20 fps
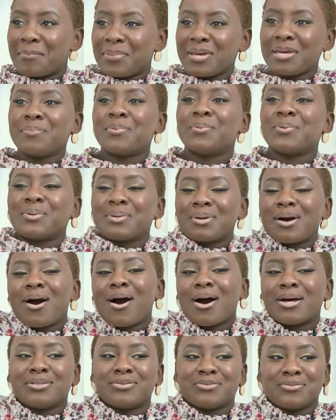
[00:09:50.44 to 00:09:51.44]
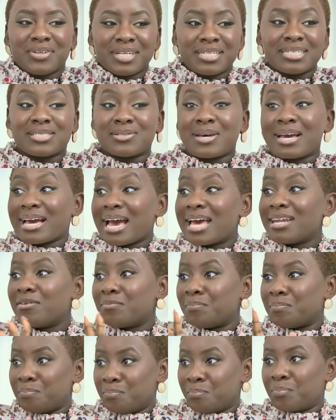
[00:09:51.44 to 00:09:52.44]
people can't read it, so I kind
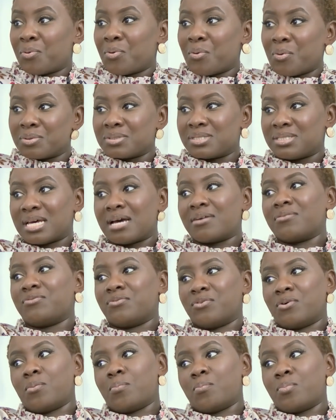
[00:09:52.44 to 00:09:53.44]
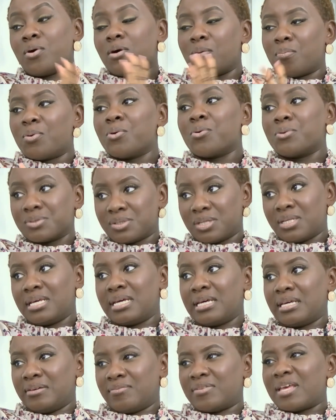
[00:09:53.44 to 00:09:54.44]
of paused that, put a pause on
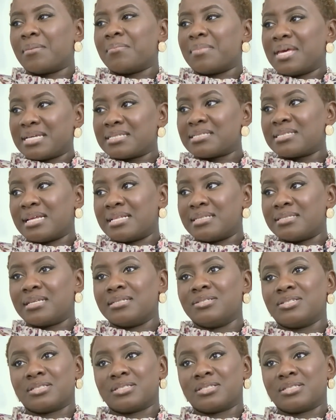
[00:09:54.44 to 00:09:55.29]
it, if that makes sense, and